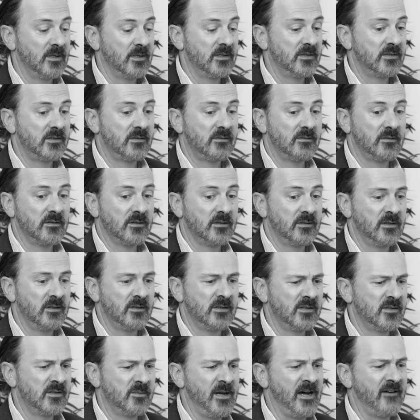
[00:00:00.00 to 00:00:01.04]
there's I
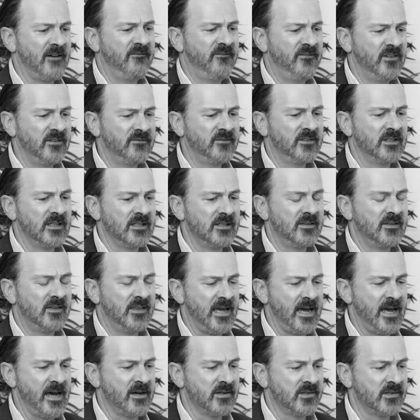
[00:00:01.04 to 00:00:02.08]
think there's about fifteen
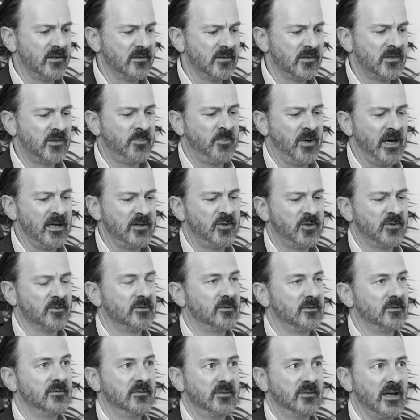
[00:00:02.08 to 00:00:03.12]
thousand
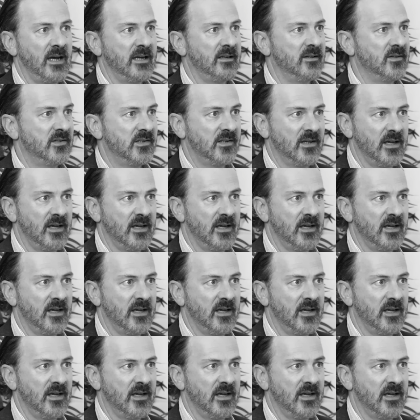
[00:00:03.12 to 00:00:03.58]
spatial data